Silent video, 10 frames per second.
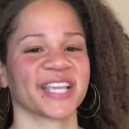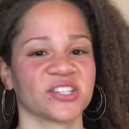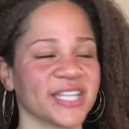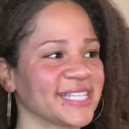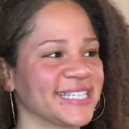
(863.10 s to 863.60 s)

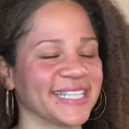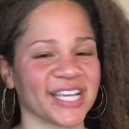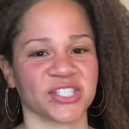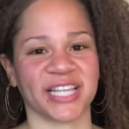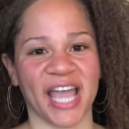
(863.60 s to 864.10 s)
So that's it.
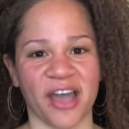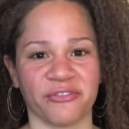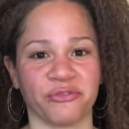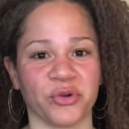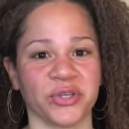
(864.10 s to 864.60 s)
That's all I have
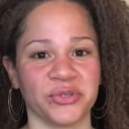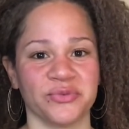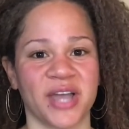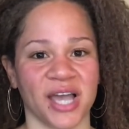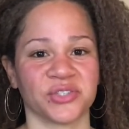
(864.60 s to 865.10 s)
for
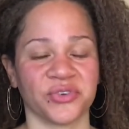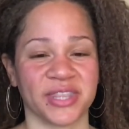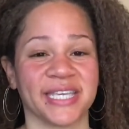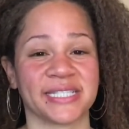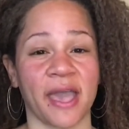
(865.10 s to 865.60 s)
you guys for
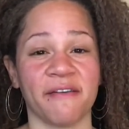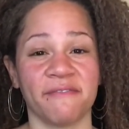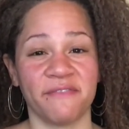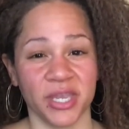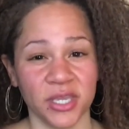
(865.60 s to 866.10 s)
this
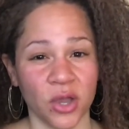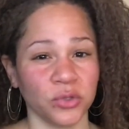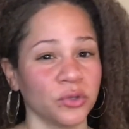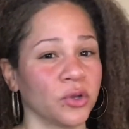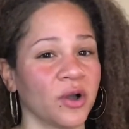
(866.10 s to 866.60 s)
video.
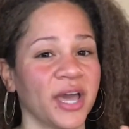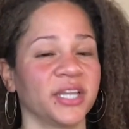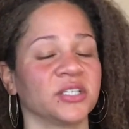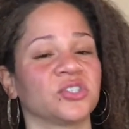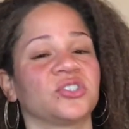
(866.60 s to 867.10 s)
You can go ahead
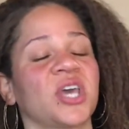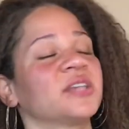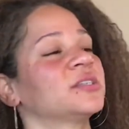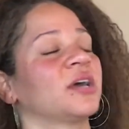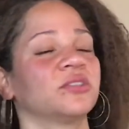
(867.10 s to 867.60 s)
and
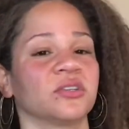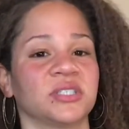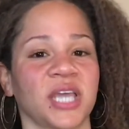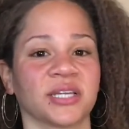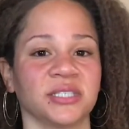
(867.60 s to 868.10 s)
test out those
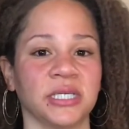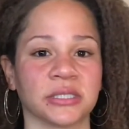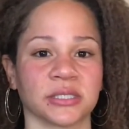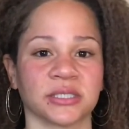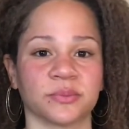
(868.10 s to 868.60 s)

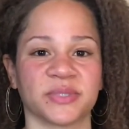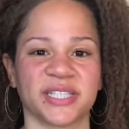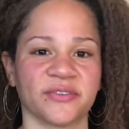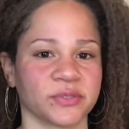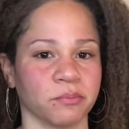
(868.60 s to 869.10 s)
techniques on some
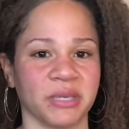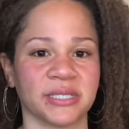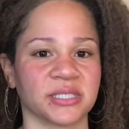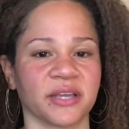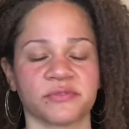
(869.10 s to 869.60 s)
stuff, some
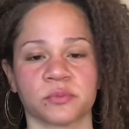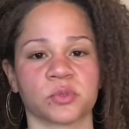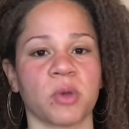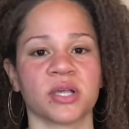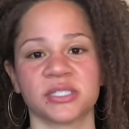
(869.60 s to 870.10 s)
big stuff, some
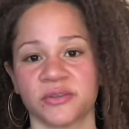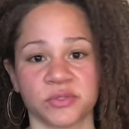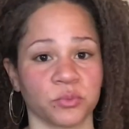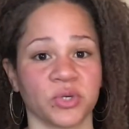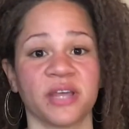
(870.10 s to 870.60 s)
small stuff,
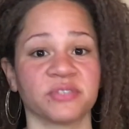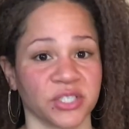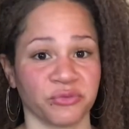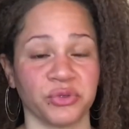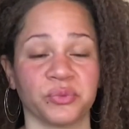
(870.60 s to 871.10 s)
some whatever
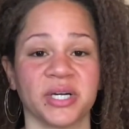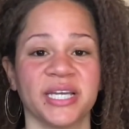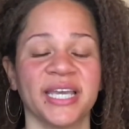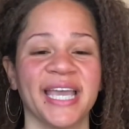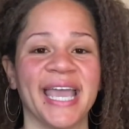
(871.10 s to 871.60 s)
stuff you
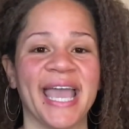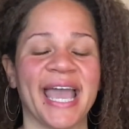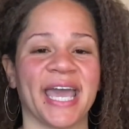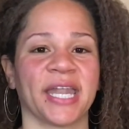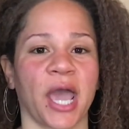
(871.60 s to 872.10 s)
want.
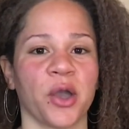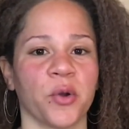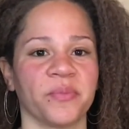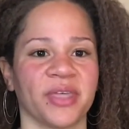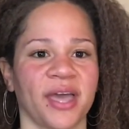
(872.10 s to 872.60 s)
And I
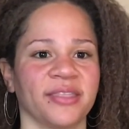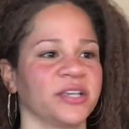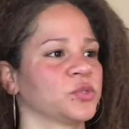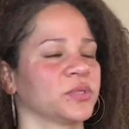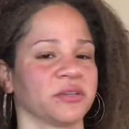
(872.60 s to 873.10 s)
hope that
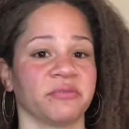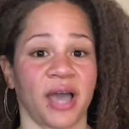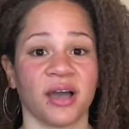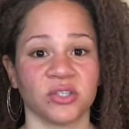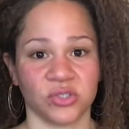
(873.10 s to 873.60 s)
this was of
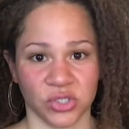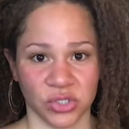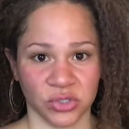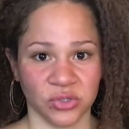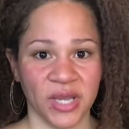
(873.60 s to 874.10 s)
value to
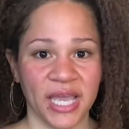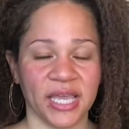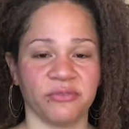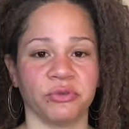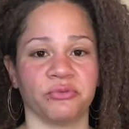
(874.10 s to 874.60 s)
you.
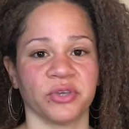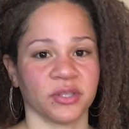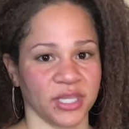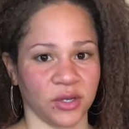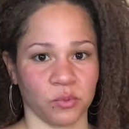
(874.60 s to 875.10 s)
If you feel
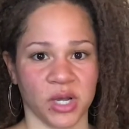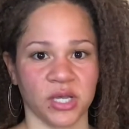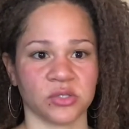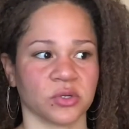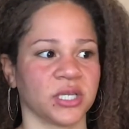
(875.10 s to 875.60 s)
that it
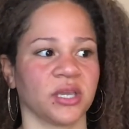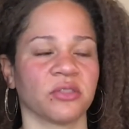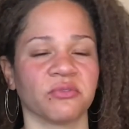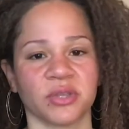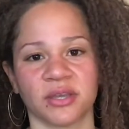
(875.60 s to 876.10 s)
was, or any
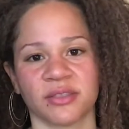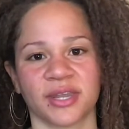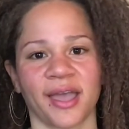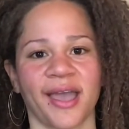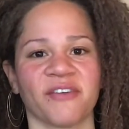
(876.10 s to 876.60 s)
other video that
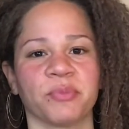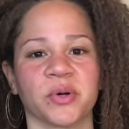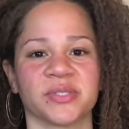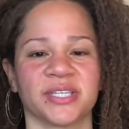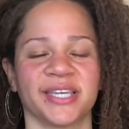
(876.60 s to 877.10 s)
I have
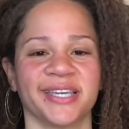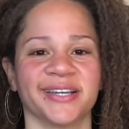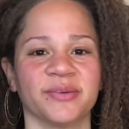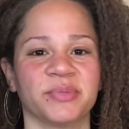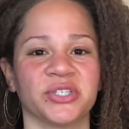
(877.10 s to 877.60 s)
posted
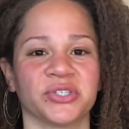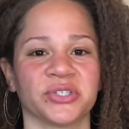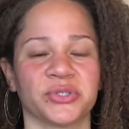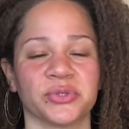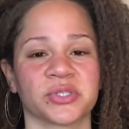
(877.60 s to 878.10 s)
here, be sure
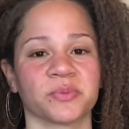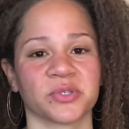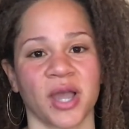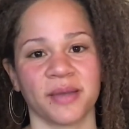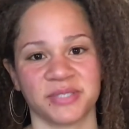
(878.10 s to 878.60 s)
to
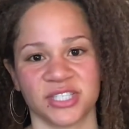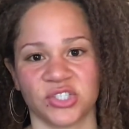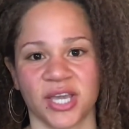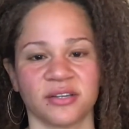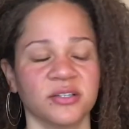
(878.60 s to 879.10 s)
subscribe to the
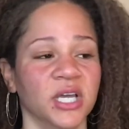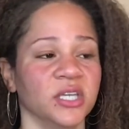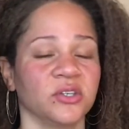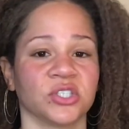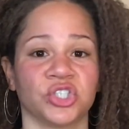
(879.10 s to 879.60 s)
channel.
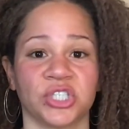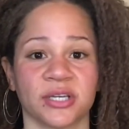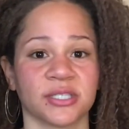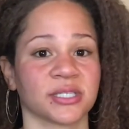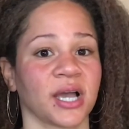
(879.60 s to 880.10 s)
You can
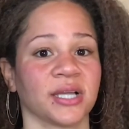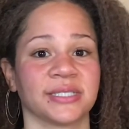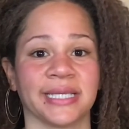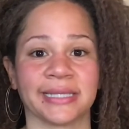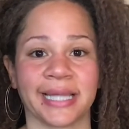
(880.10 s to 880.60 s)
share this
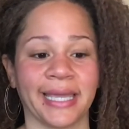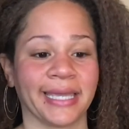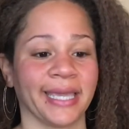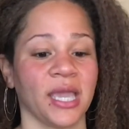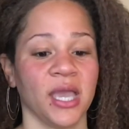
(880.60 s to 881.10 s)
content,
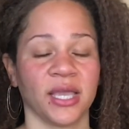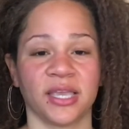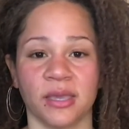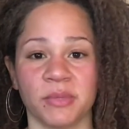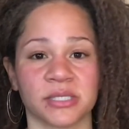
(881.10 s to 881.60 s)
like it,
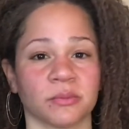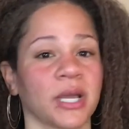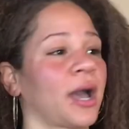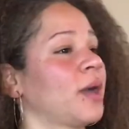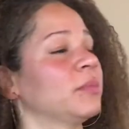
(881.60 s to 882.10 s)
give me some
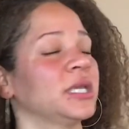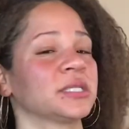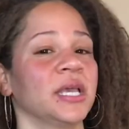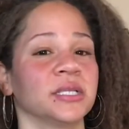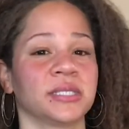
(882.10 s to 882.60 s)

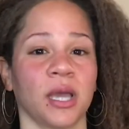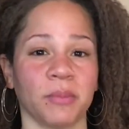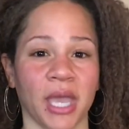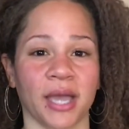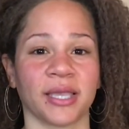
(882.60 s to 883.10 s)
comments, tell
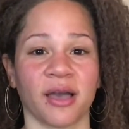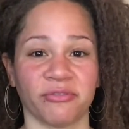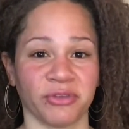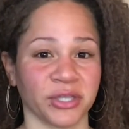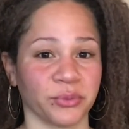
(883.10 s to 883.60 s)
me how y'all
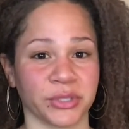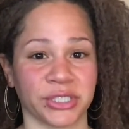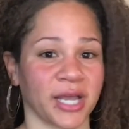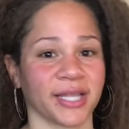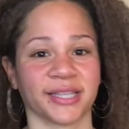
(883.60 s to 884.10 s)
feeling, what
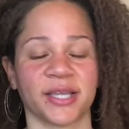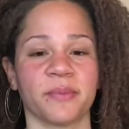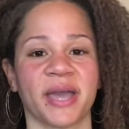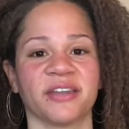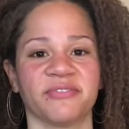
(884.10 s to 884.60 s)
y'all out there
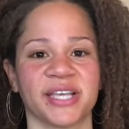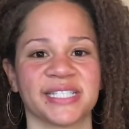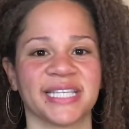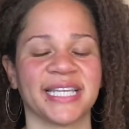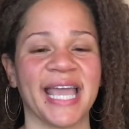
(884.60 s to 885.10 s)

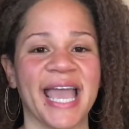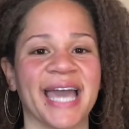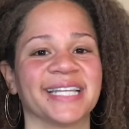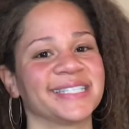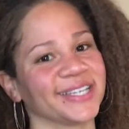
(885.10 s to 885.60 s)
manifesting.
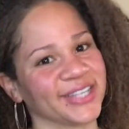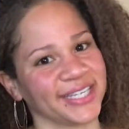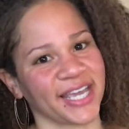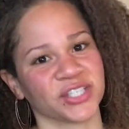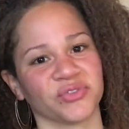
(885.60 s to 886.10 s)
And until the
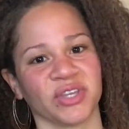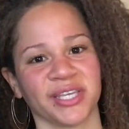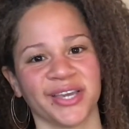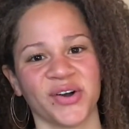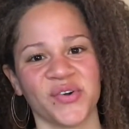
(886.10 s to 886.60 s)
next
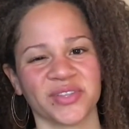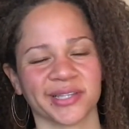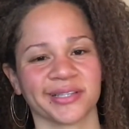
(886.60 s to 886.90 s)
video,